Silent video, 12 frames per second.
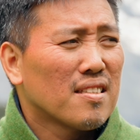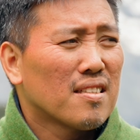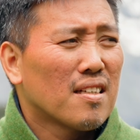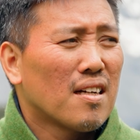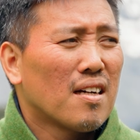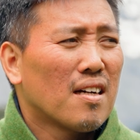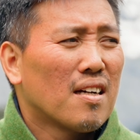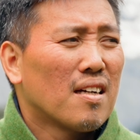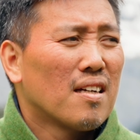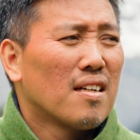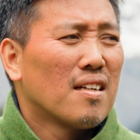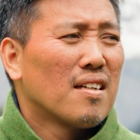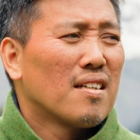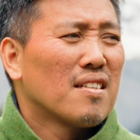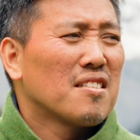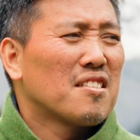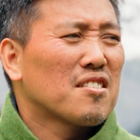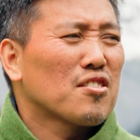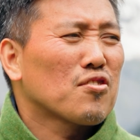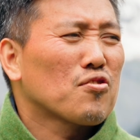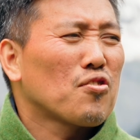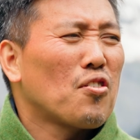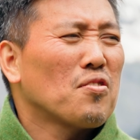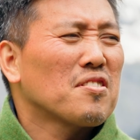and the
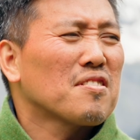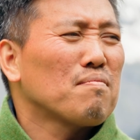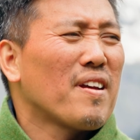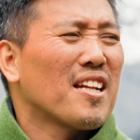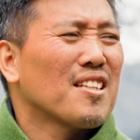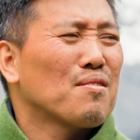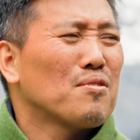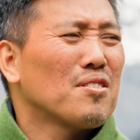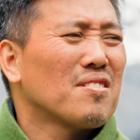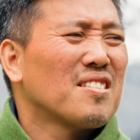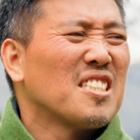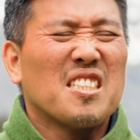strongest man in the world.